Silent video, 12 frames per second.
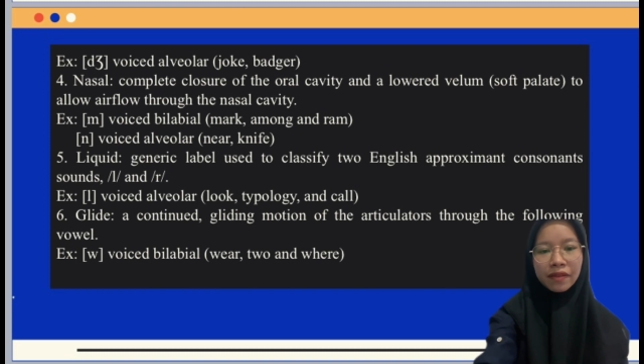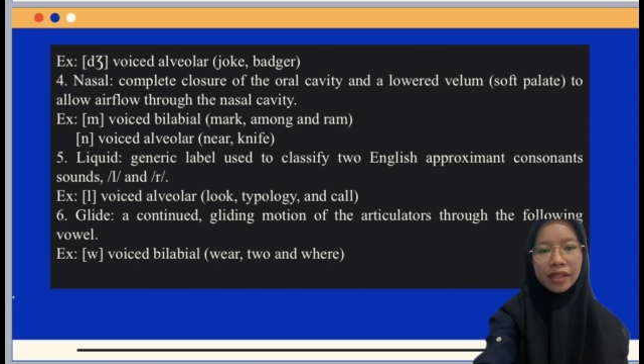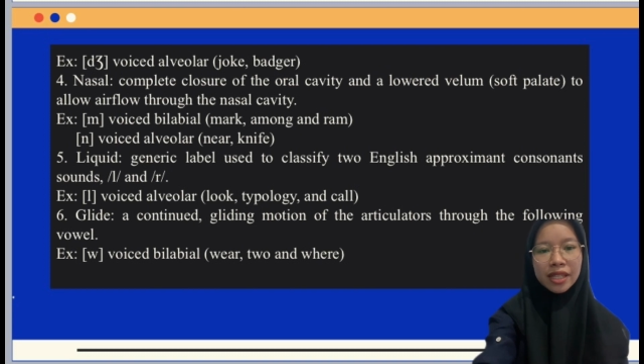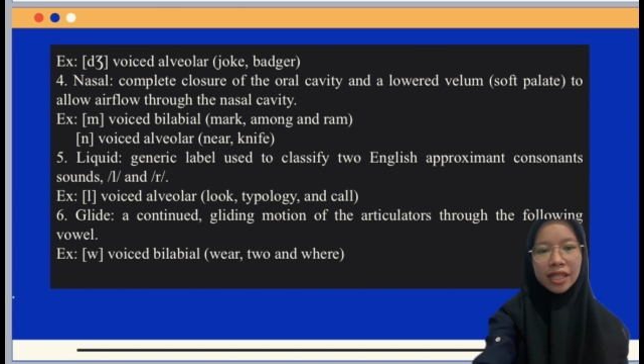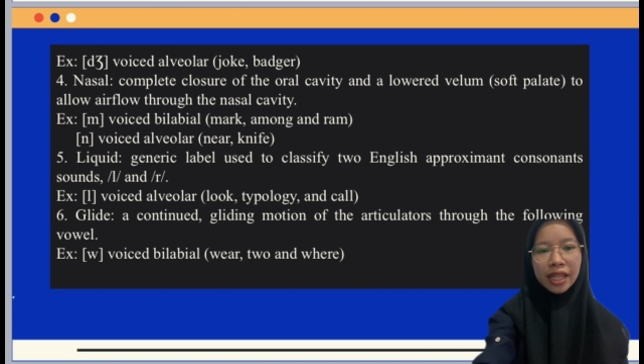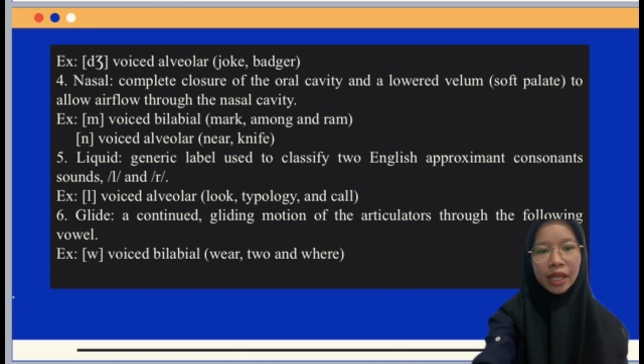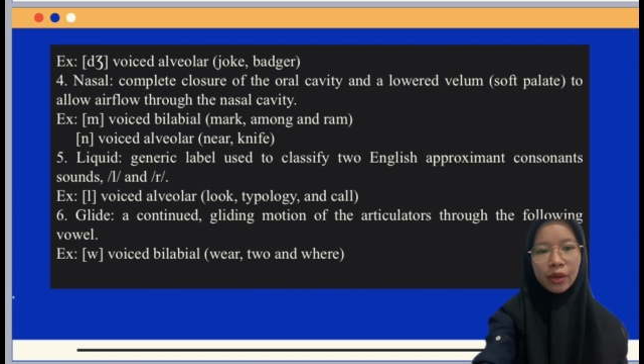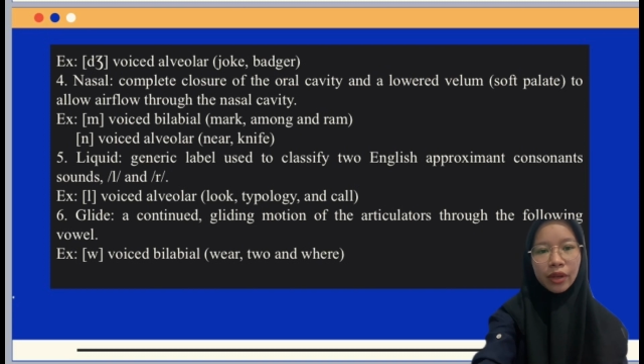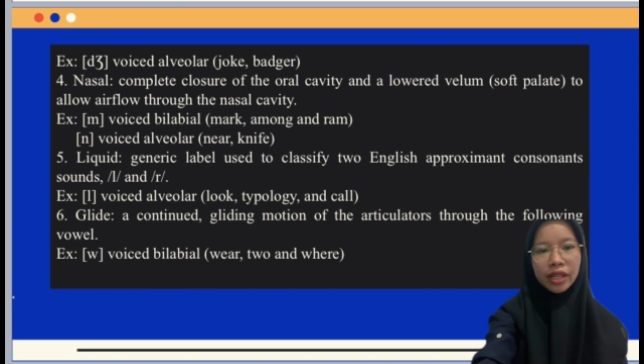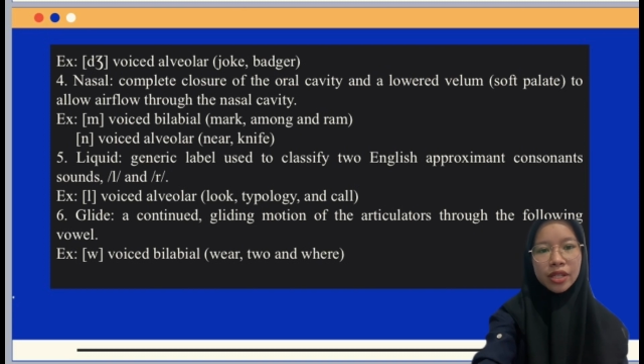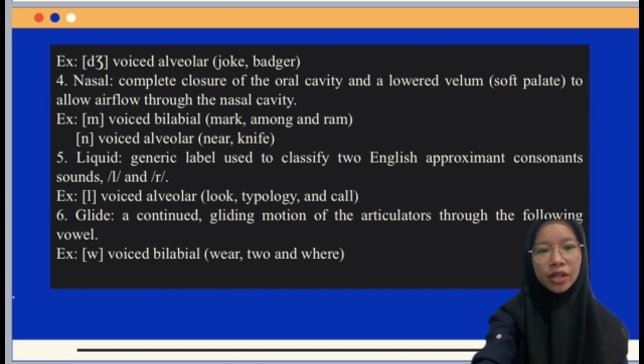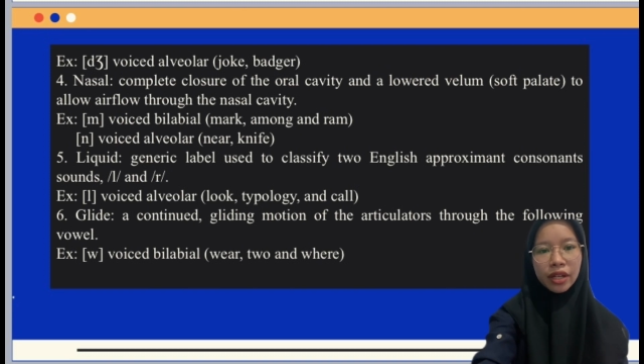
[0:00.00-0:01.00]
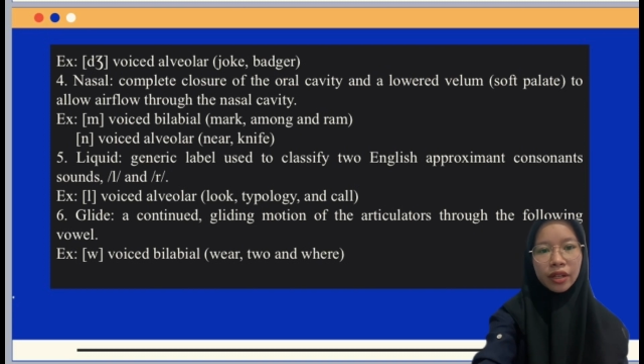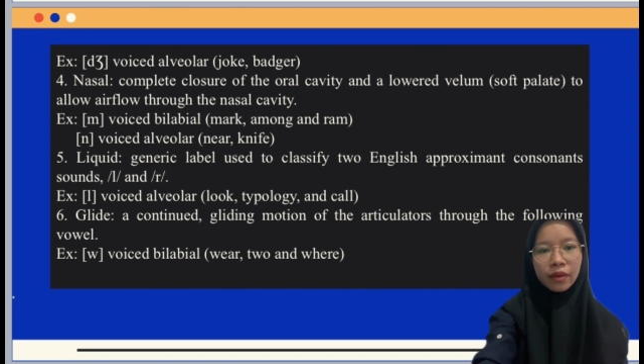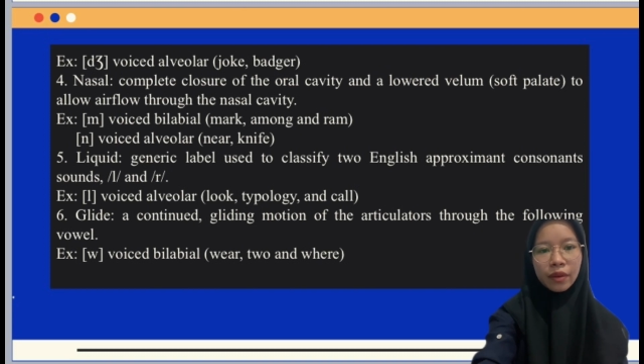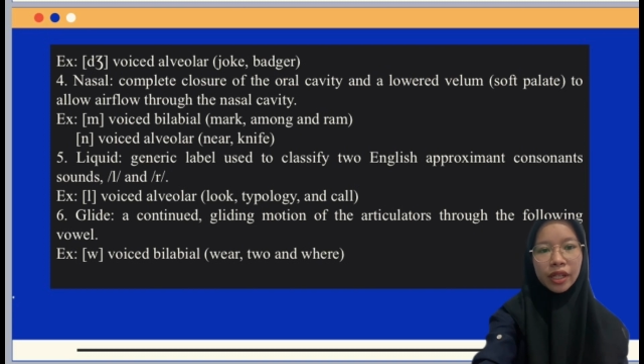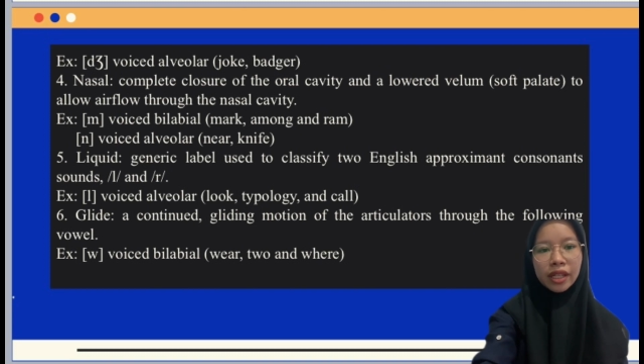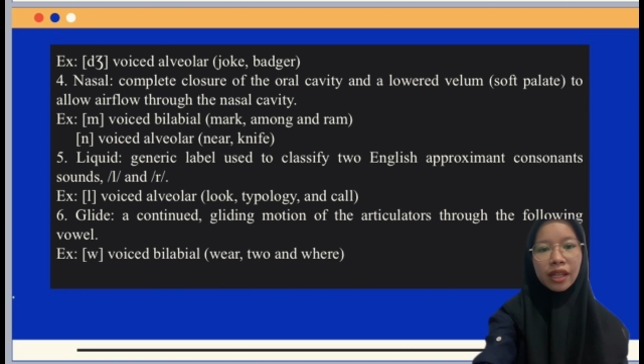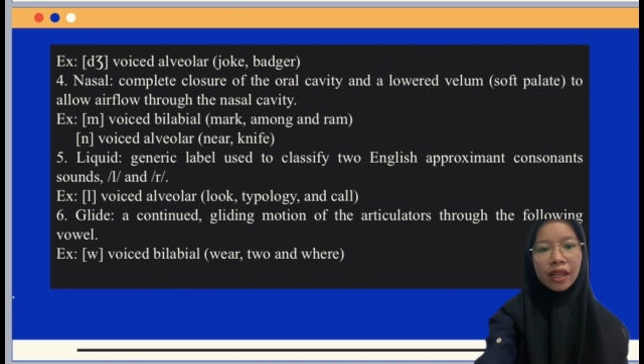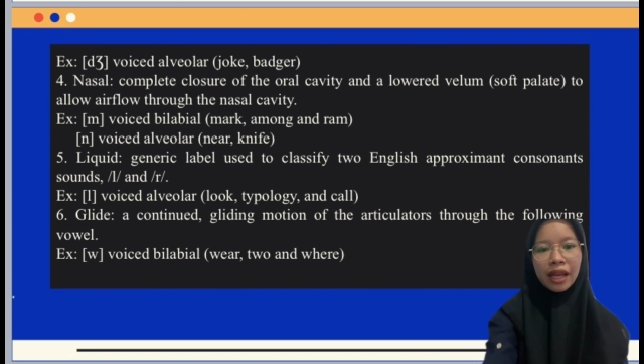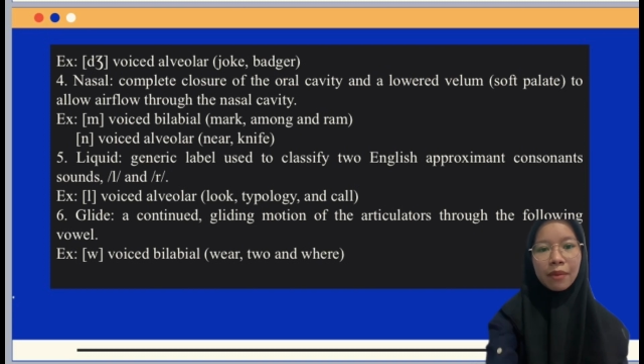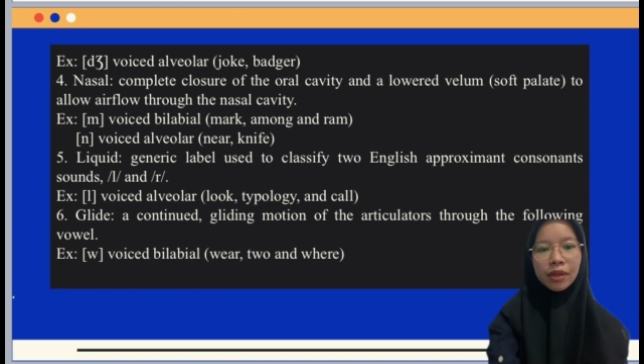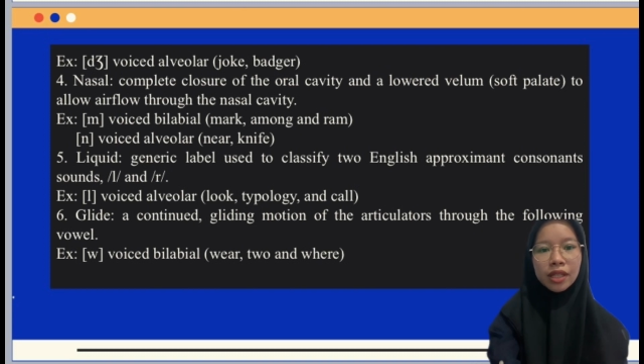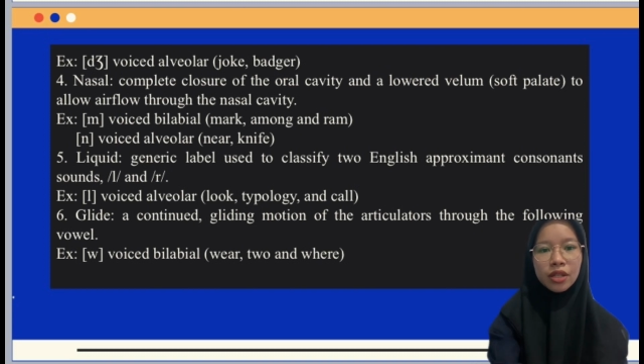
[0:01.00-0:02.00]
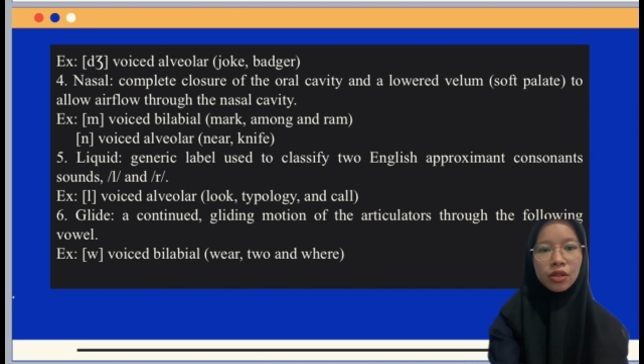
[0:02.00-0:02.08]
liquid generic label used